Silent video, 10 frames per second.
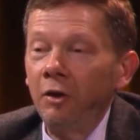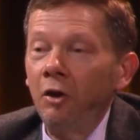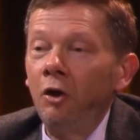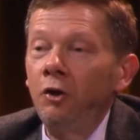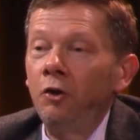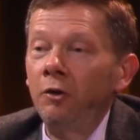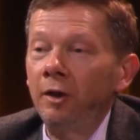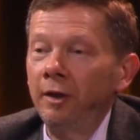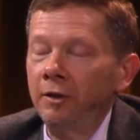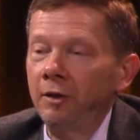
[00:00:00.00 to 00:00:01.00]
Don't
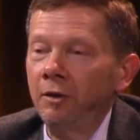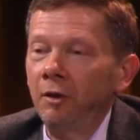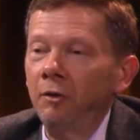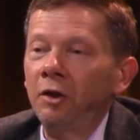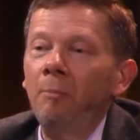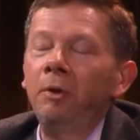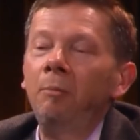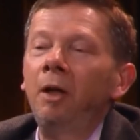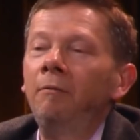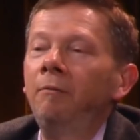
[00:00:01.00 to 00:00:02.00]
listen to, some people
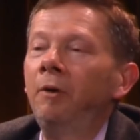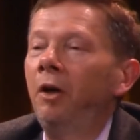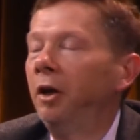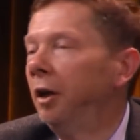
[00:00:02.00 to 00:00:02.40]
have a very